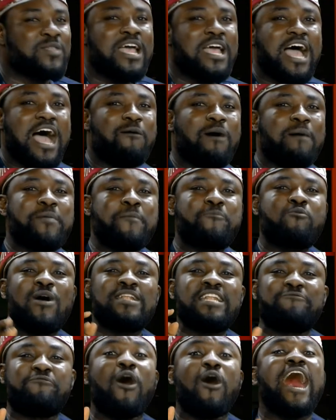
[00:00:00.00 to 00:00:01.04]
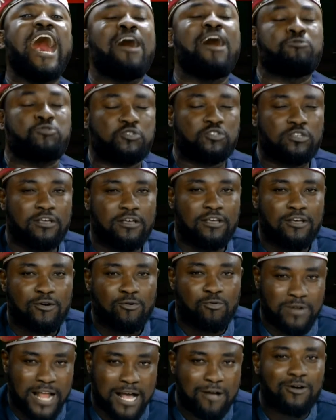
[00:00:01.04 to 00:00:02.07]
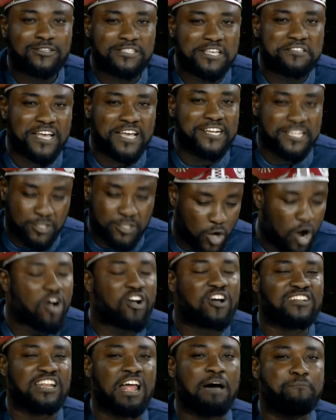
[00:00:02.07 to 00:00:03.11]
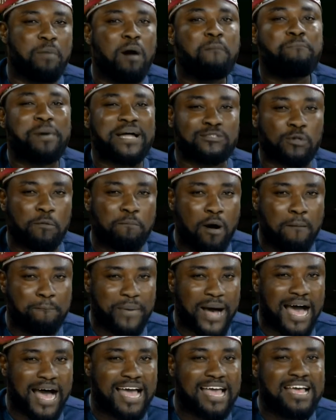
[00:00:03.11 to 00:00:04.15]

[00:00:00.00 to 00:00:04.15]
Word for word: Our people went there for house. When I go see, say the talk, now bumper to bumper.